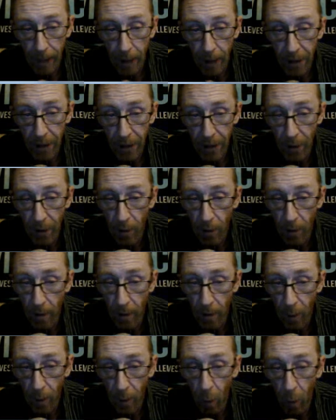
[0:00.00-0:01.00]
So
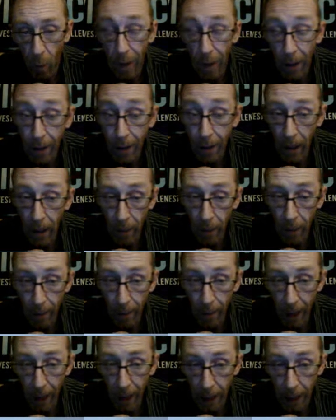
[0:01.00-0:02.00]
with that, I went
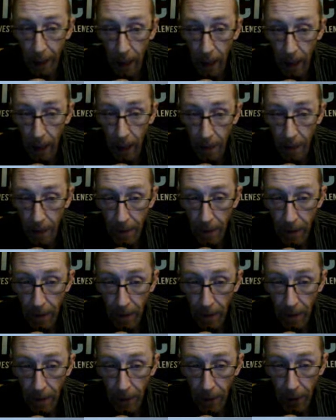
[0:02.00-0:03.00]
back and
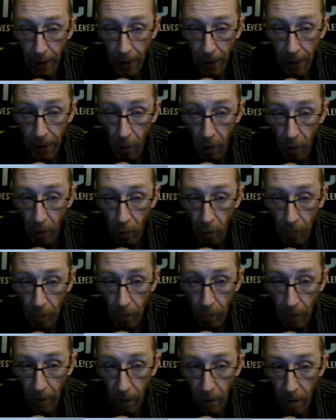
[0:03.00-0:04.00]
done a little
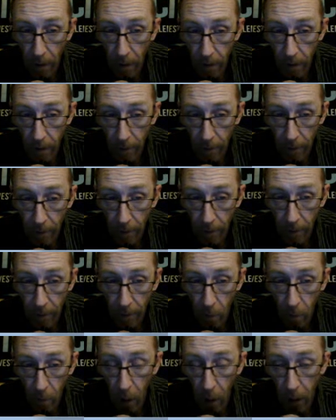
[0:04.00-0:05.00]
further
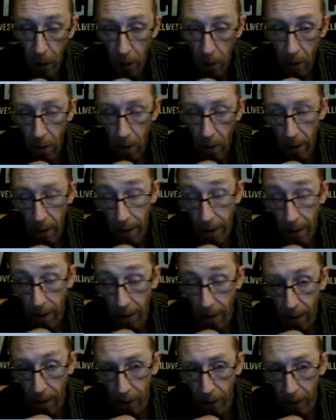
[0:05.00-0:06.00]
work,
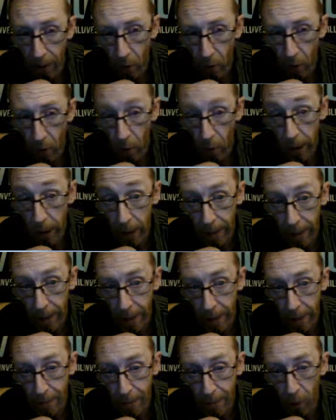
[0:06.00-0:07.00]
having a look at
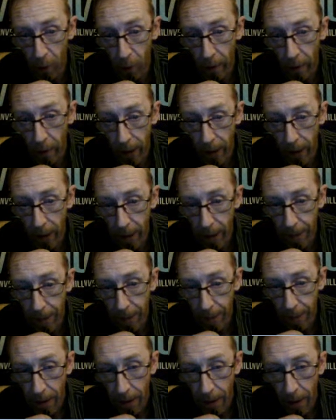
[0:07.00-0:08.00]
this spotlight and
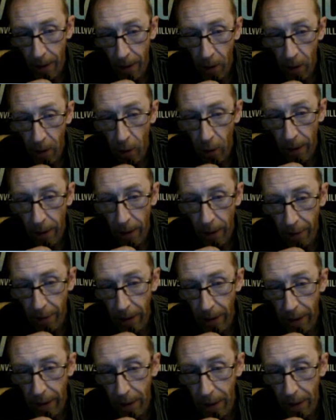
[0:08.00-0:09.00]
all the different
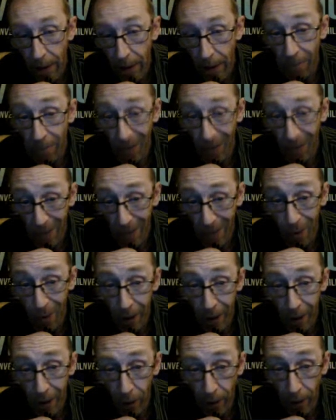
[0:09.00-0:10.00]
areas that are
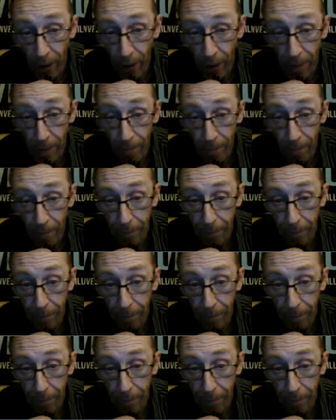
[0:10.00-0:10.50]
visible around it.